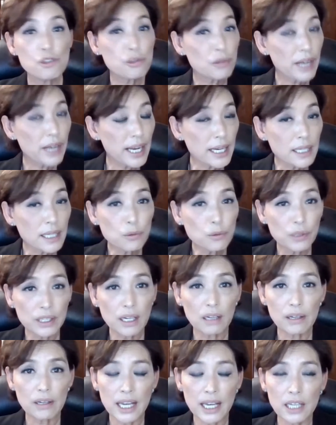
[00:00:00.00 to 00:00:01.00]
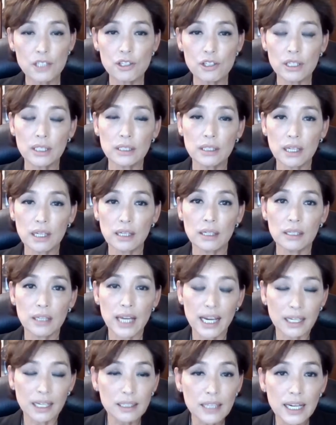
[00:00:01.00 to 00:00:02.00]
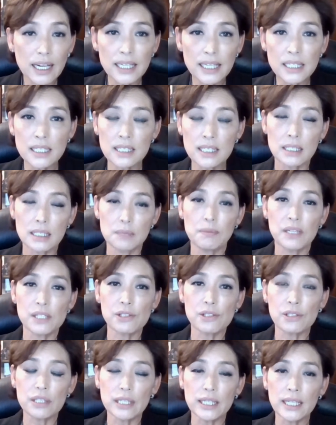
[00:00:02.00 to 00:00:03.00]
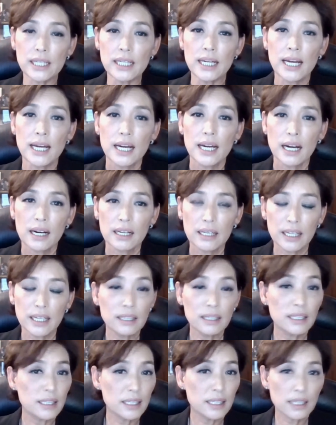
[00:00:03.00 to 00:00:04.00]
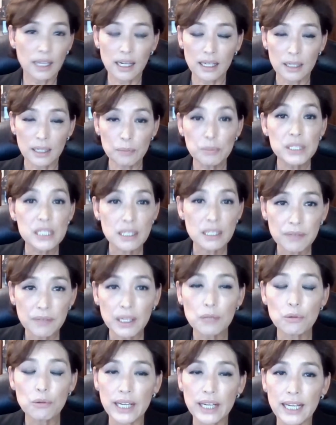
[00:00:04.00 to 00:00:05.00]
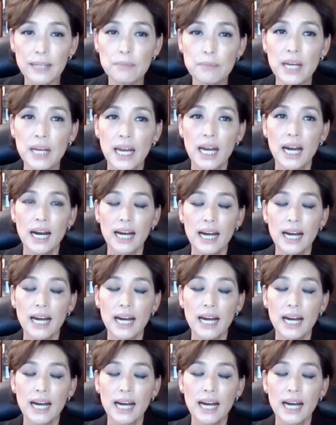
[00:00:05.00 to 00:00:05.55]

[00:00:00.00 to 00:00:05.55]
trade with our Asian uh, allies, especially uh, in the uh, Pacific Rim.